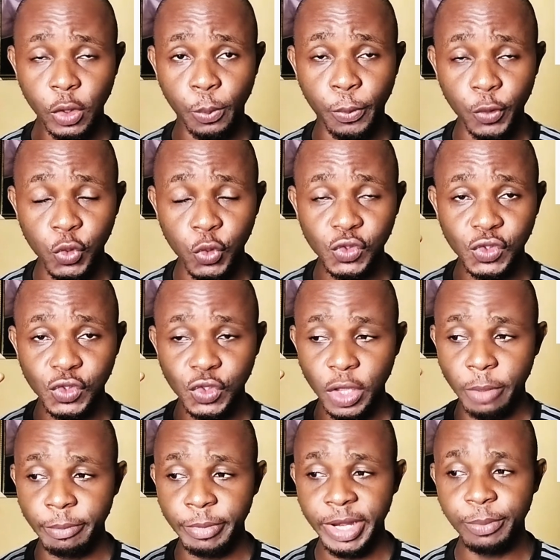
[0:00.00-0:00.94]

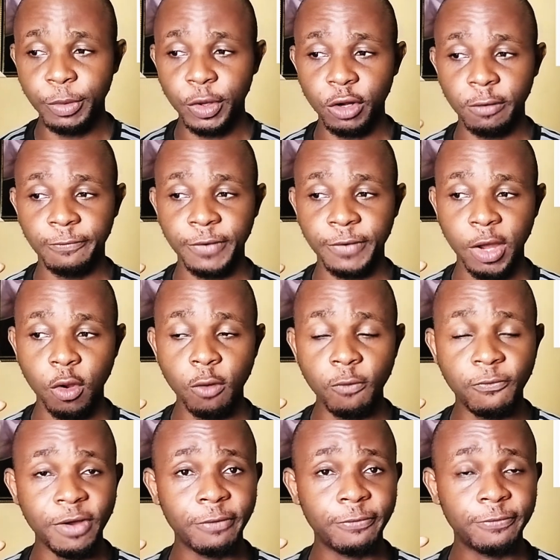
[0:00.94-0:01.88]
produced a minimum of
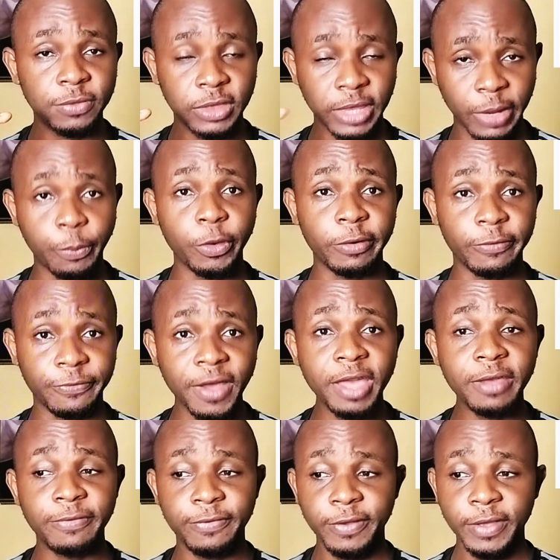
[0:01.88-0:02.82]
over
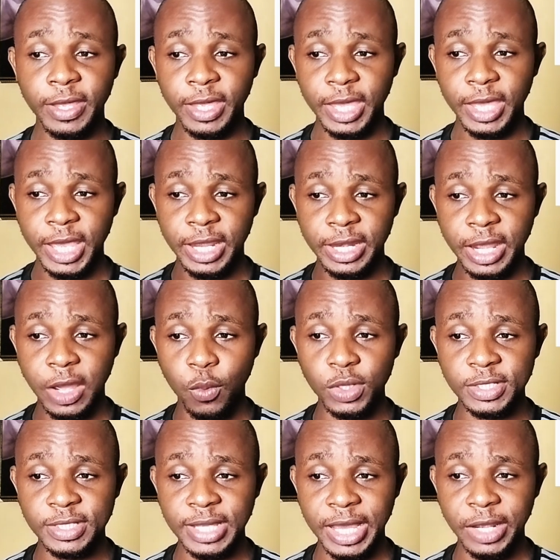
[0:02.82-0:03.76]
3.5, and the
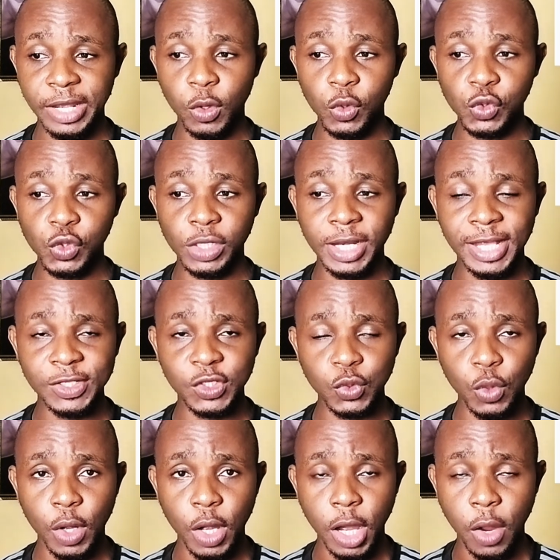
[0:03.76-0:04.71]
away side also the last
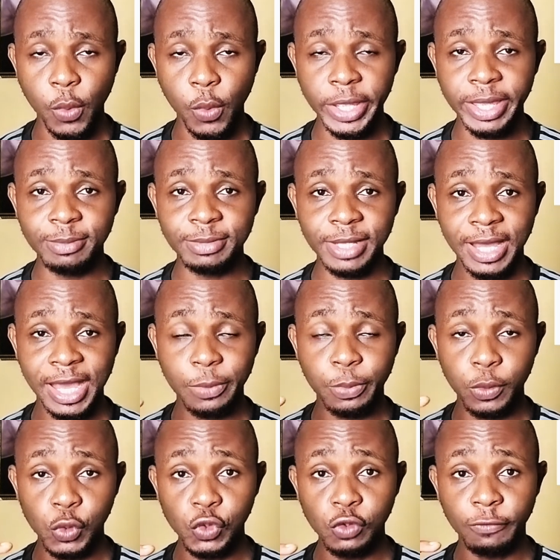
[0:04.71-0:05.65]
two away games they had
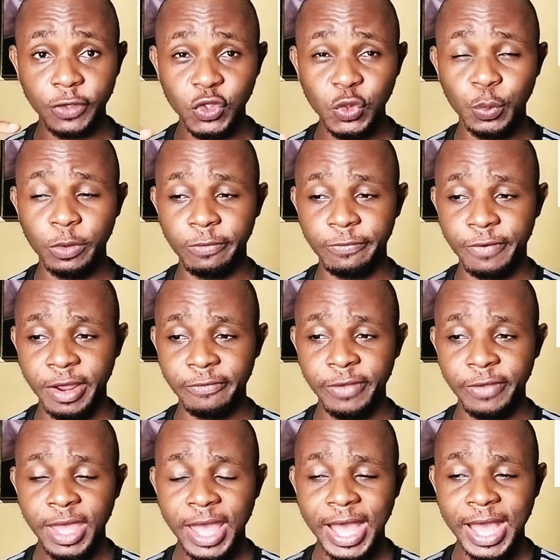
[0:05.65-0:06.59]
produced over
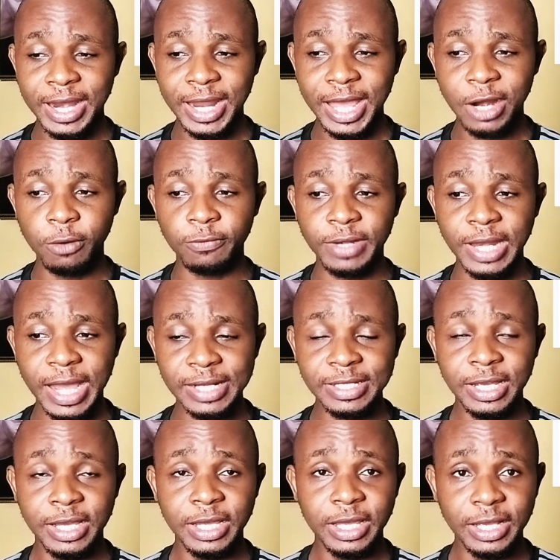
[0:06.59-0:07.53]
2.5, and out of
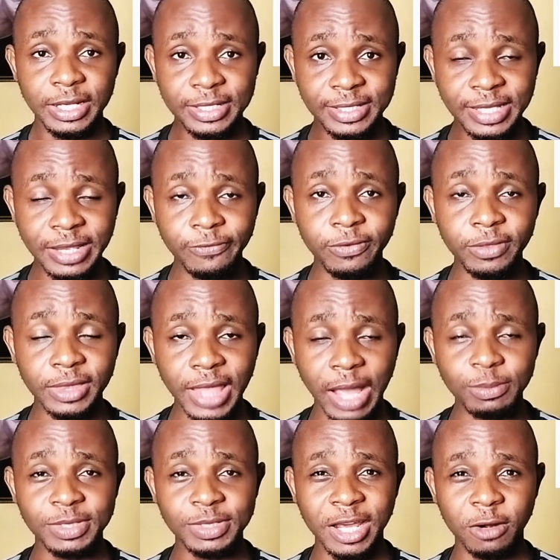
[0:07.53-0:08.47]
that, seven
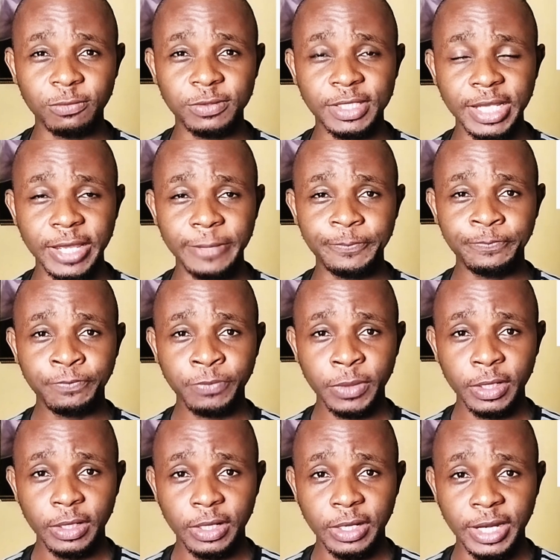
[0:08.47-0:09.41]
times out of 10,
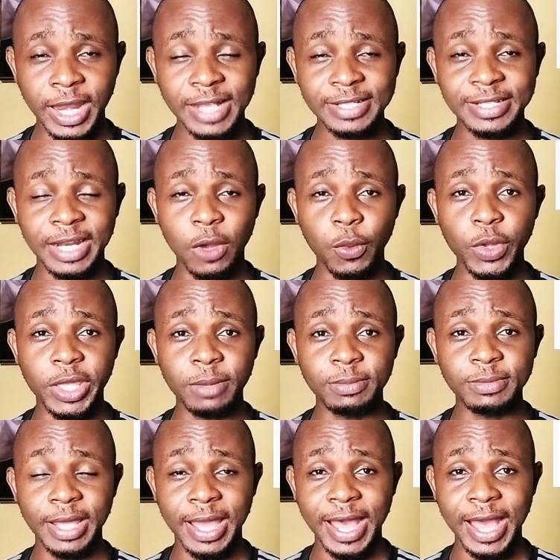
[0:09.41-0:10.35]
the last 10 away
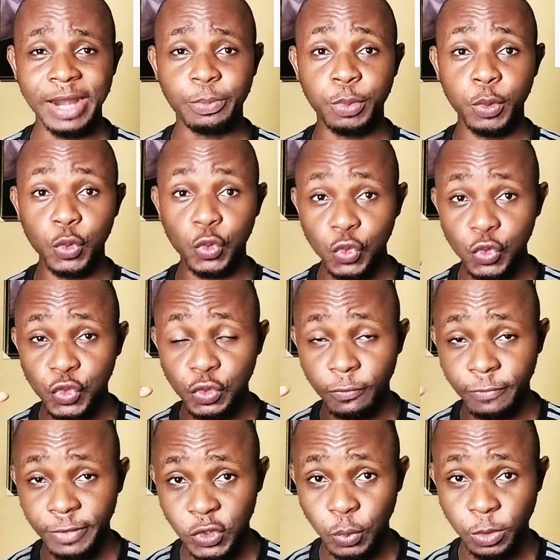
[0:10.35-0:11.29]
games they had produced
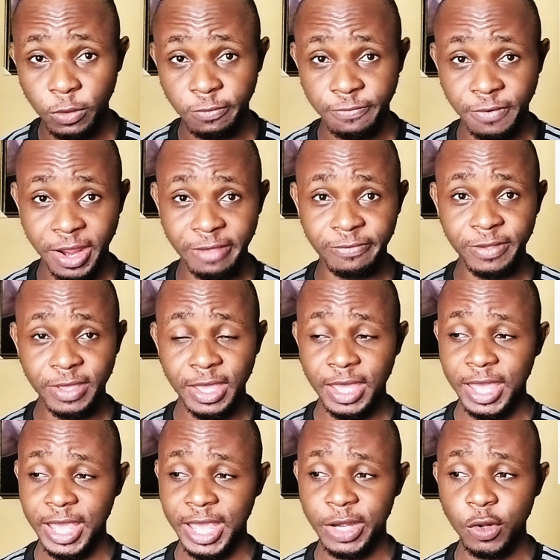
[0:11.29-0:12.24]
over 2.5,
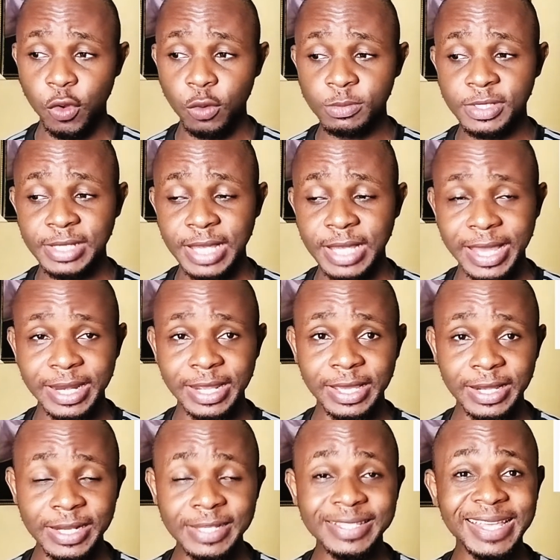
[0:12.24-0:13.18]
and the home side
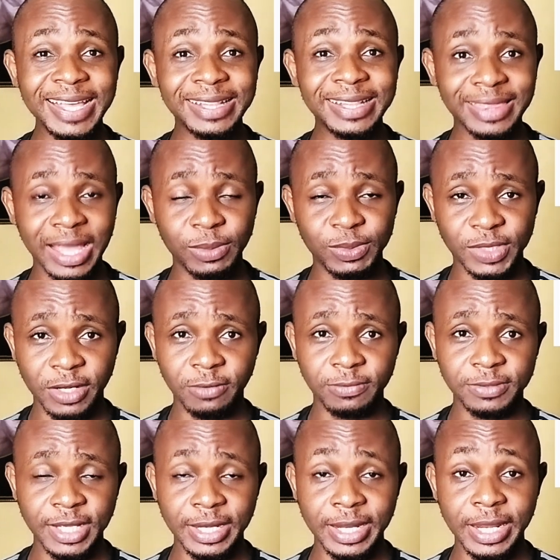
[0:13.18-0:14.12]
it is eight times out
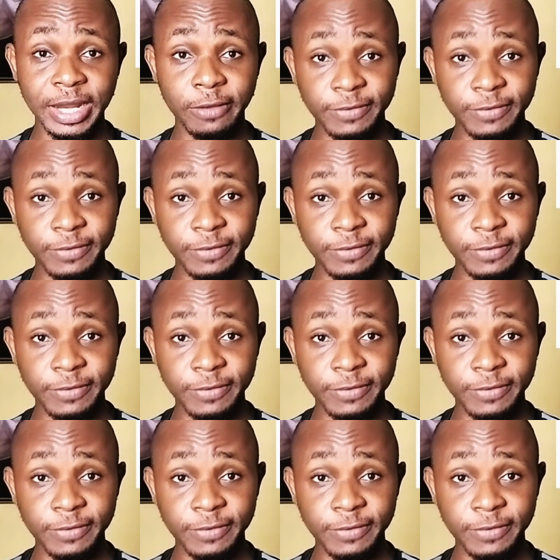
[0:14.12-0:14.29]
of 10 that